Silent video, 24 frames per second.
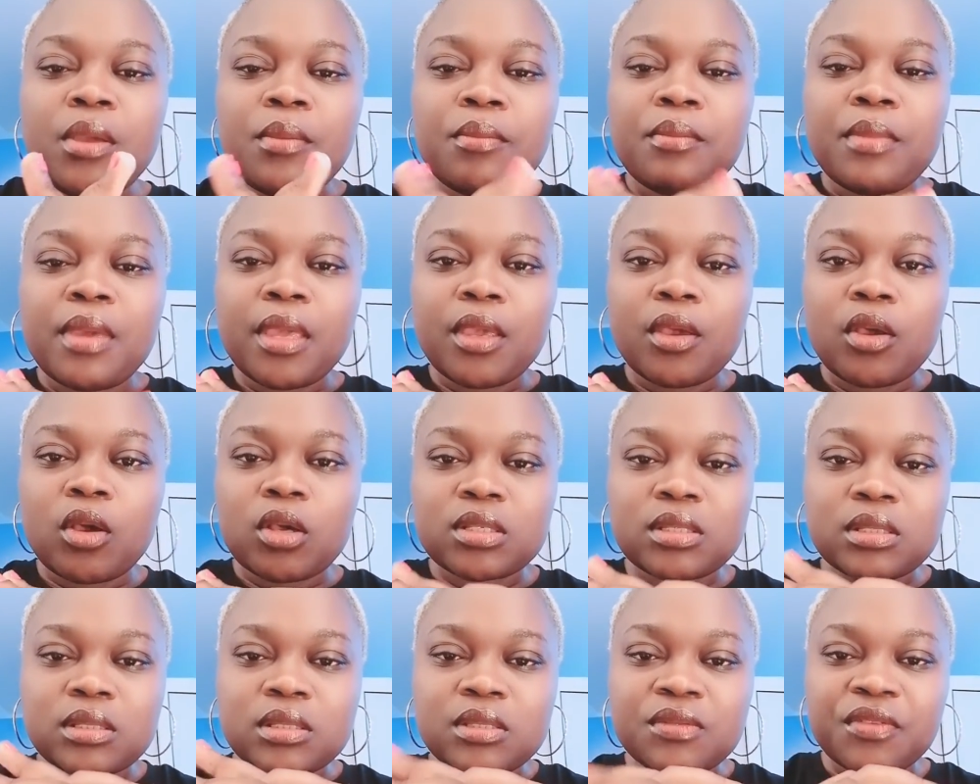May He
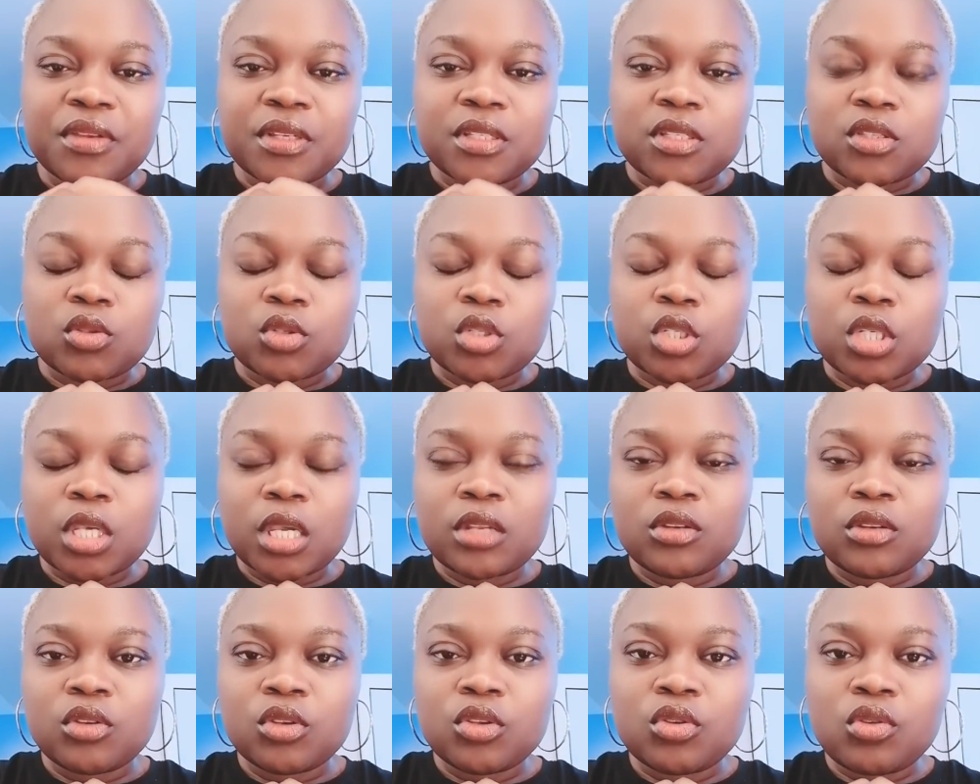cause His face to
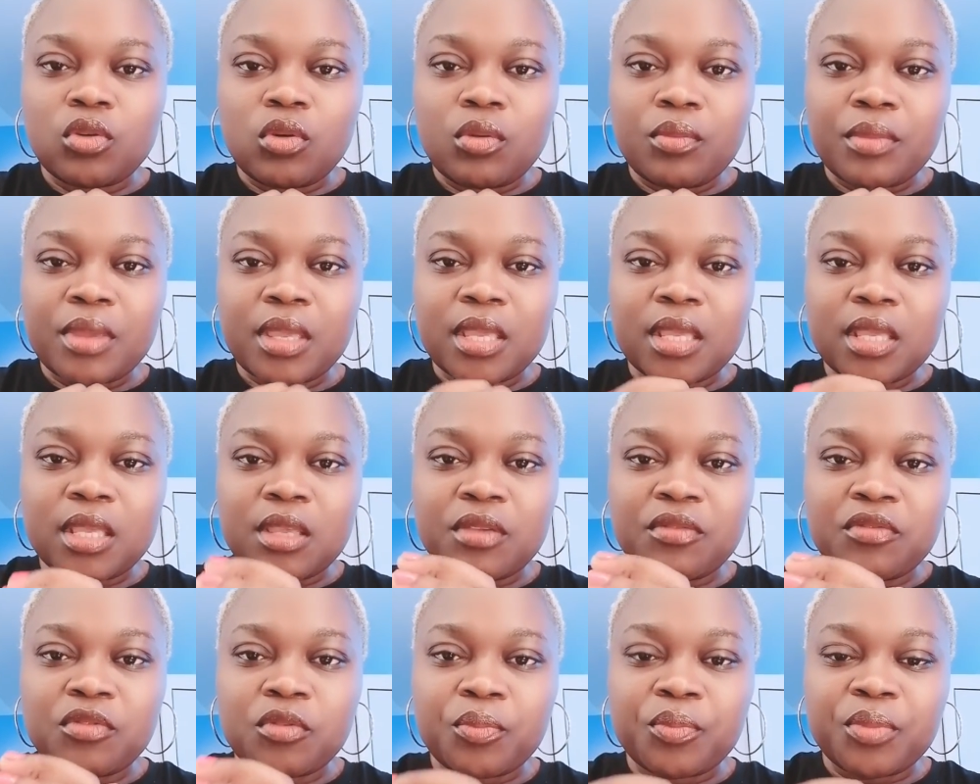shine on you. May He
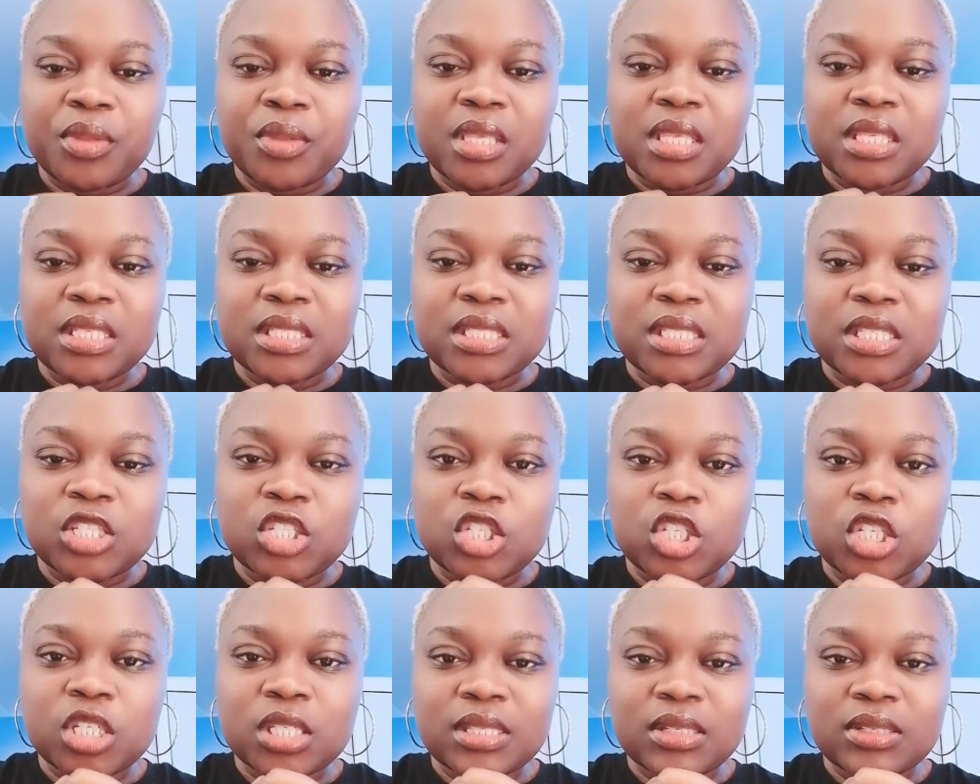give you peace in
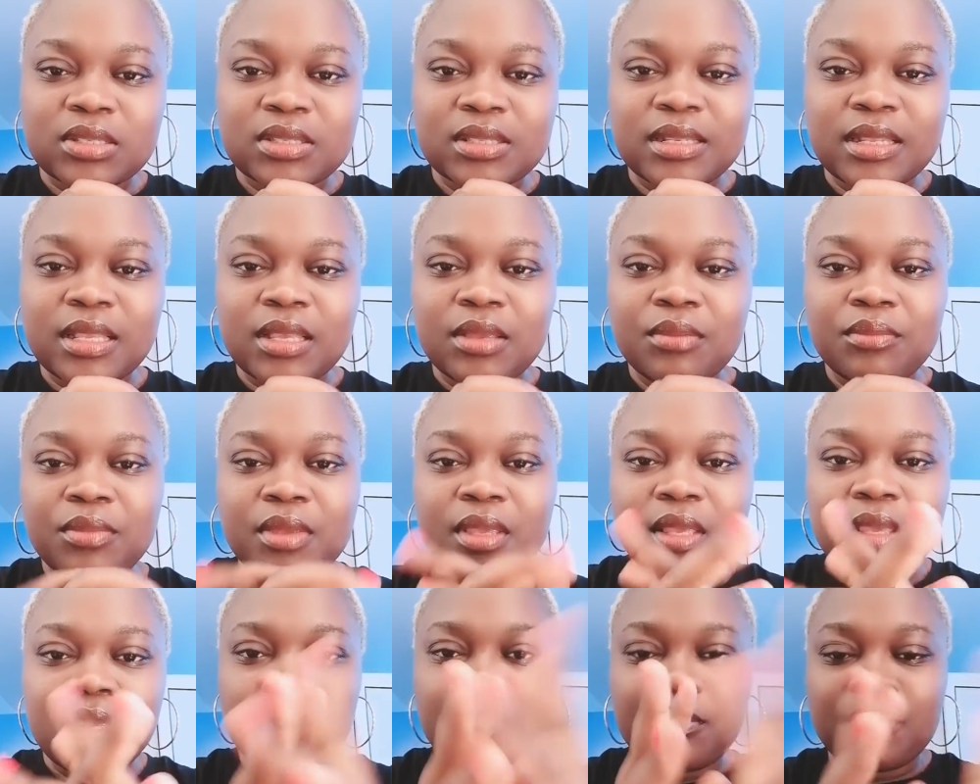Jesus' name.
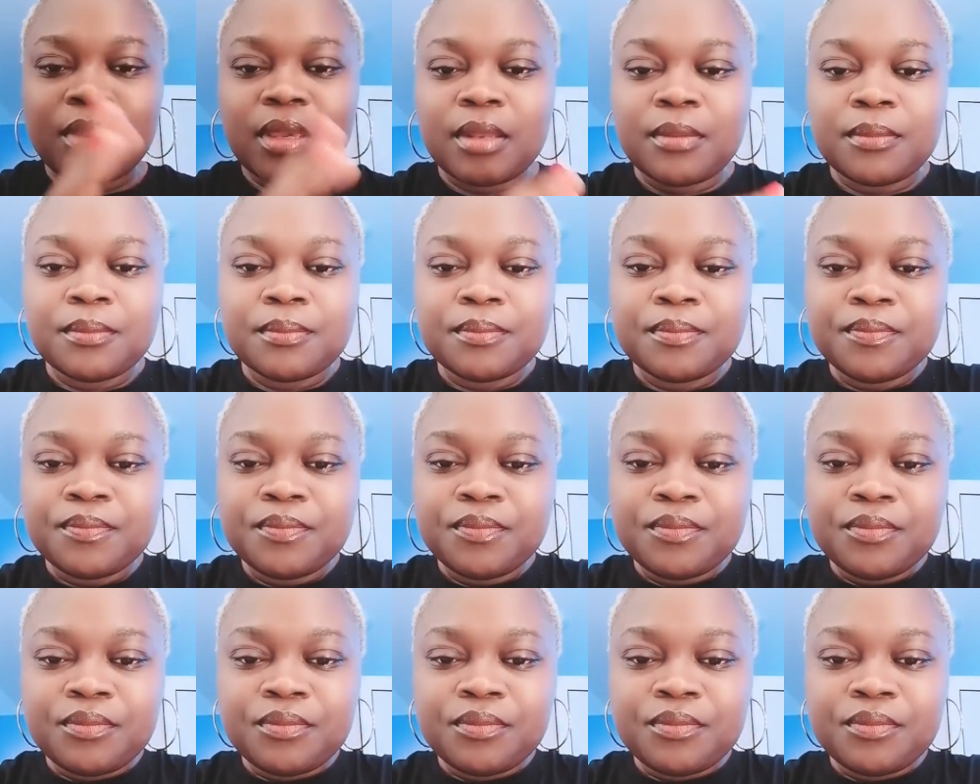Amen.